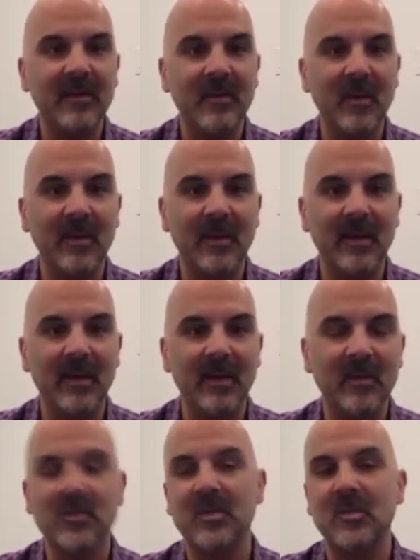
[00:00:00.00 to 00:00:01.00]
well, then in
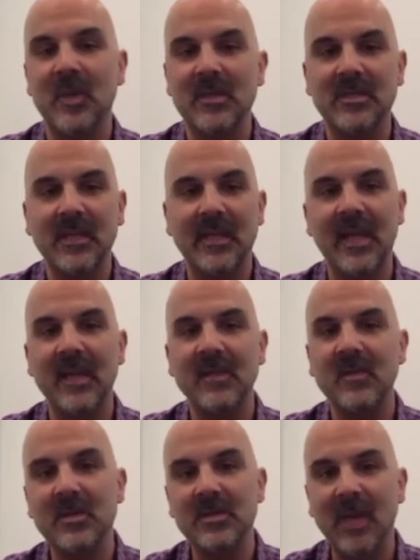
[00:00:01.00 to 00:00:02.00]
those situations, I
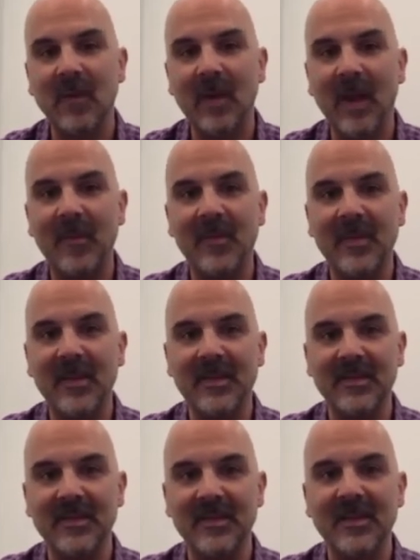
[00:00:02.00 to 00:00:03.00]
can't do a J wrap
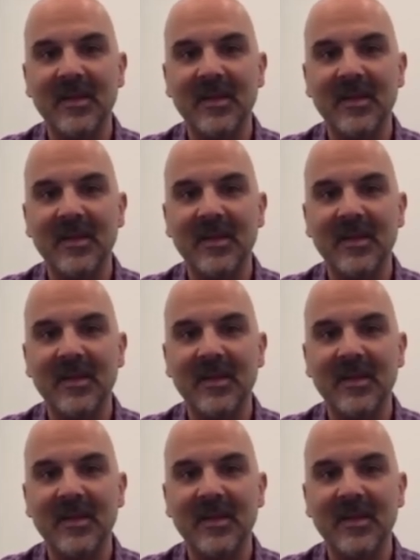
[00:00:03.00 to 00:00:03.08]
because it